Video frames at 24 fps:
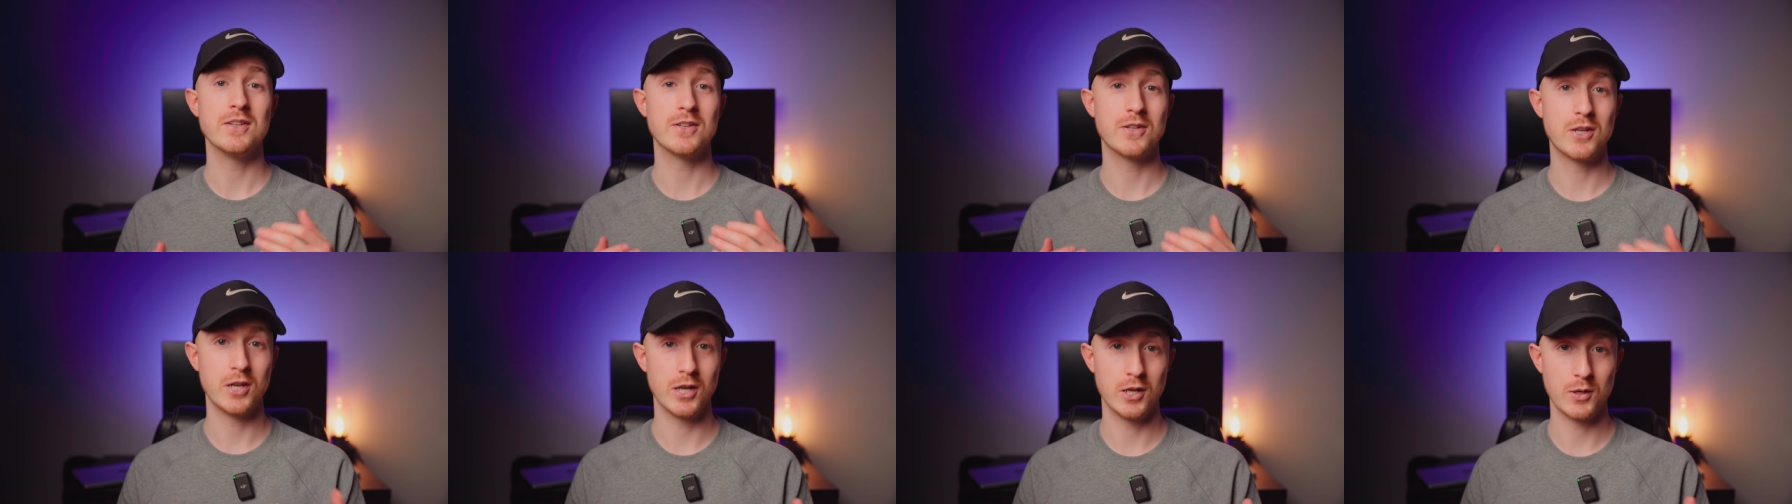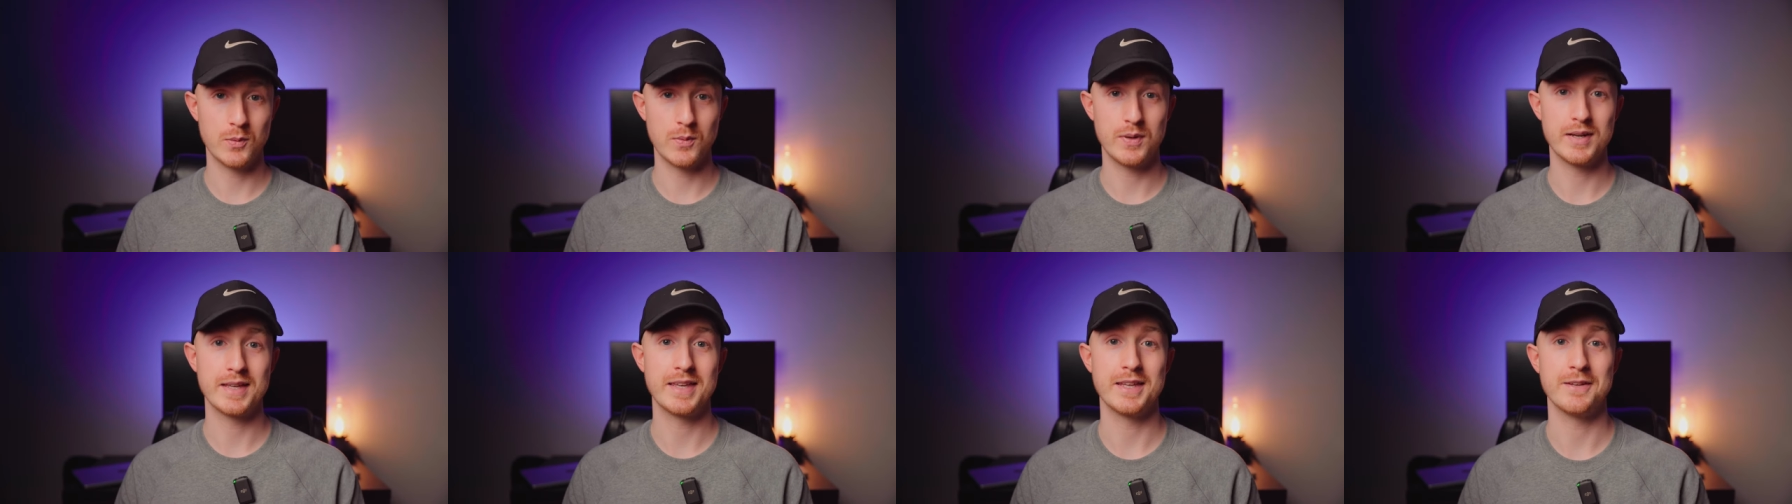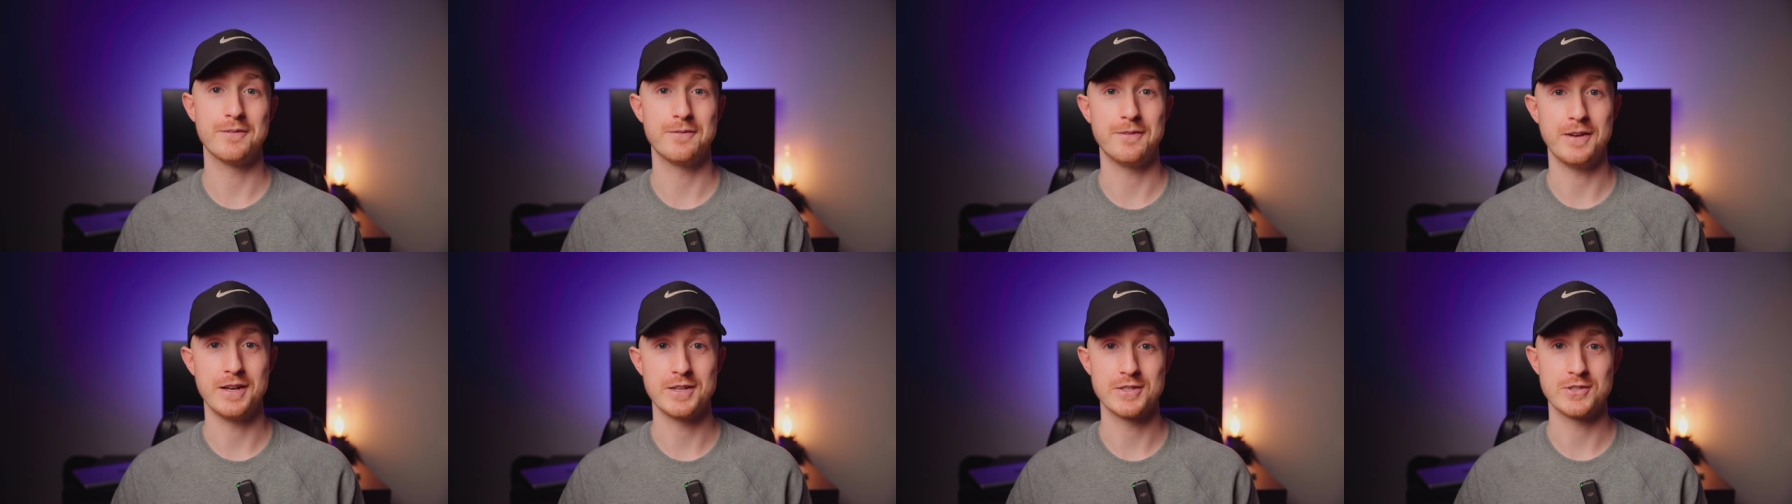you're going to want to get
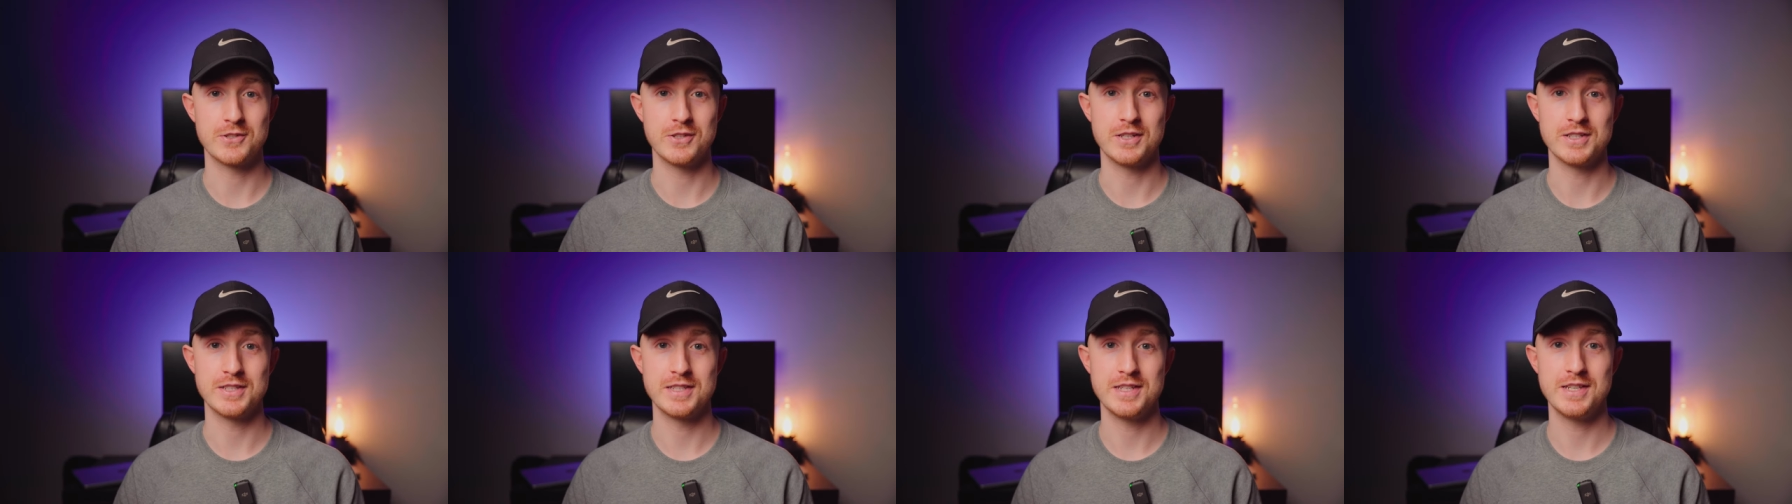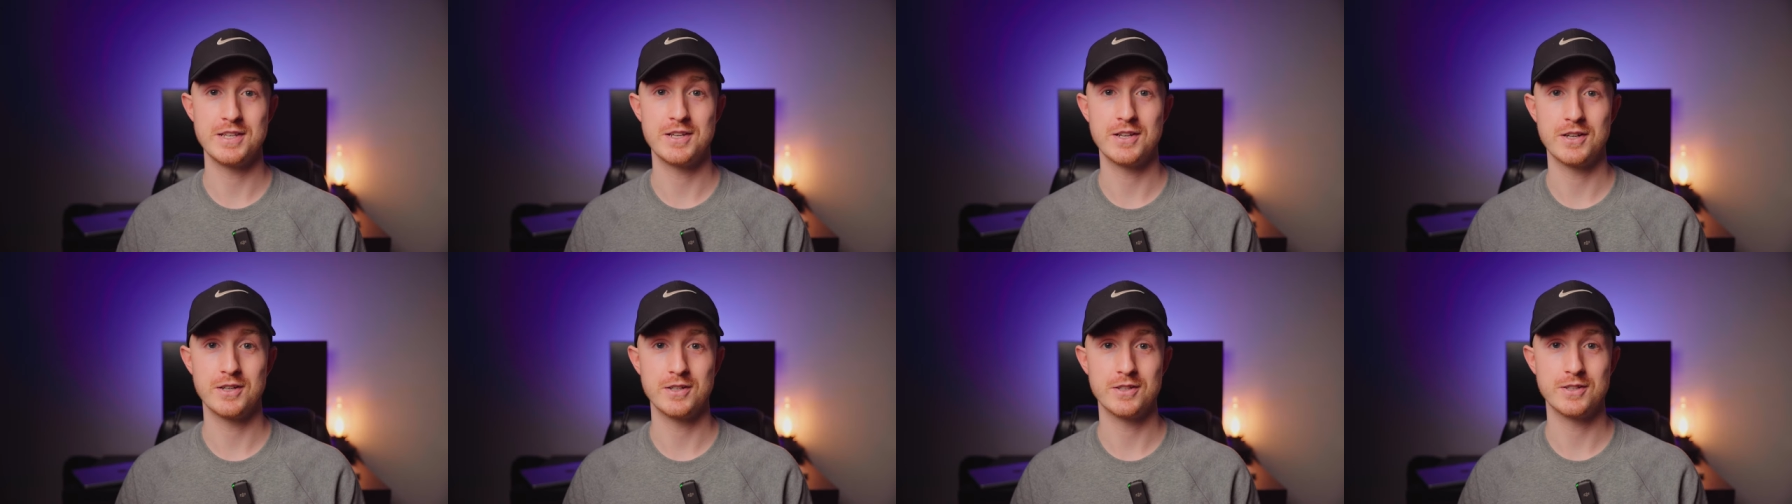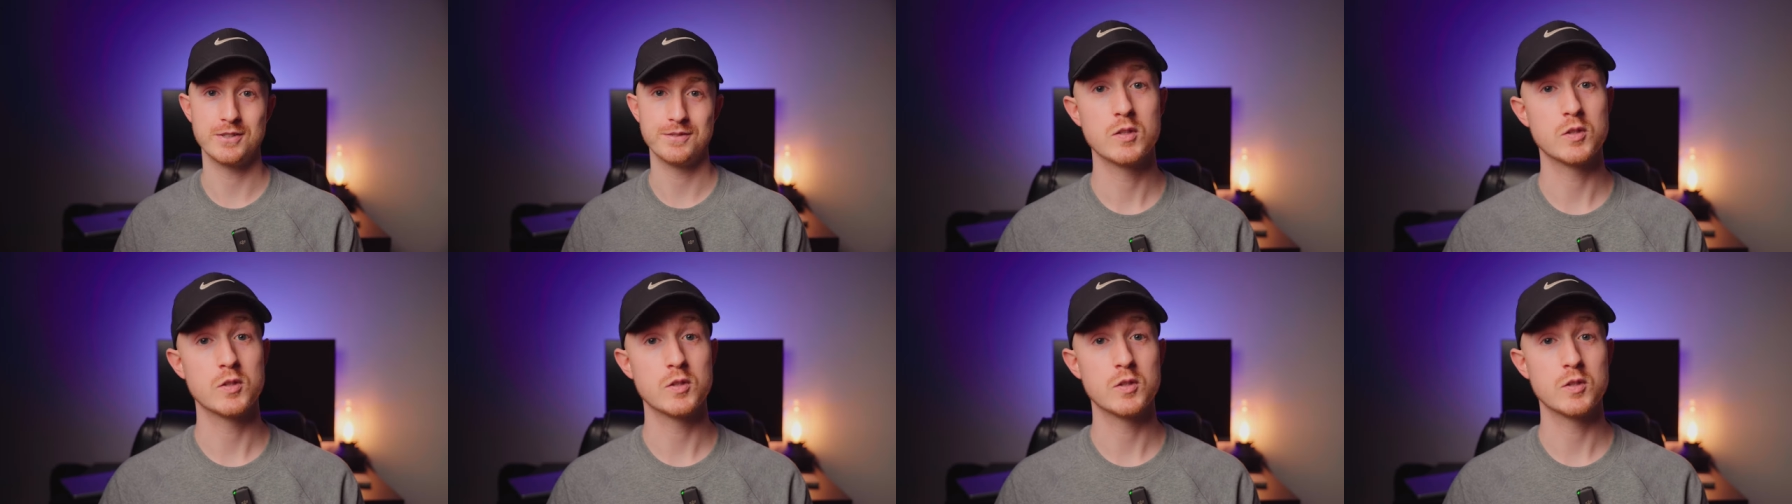a faster SD card.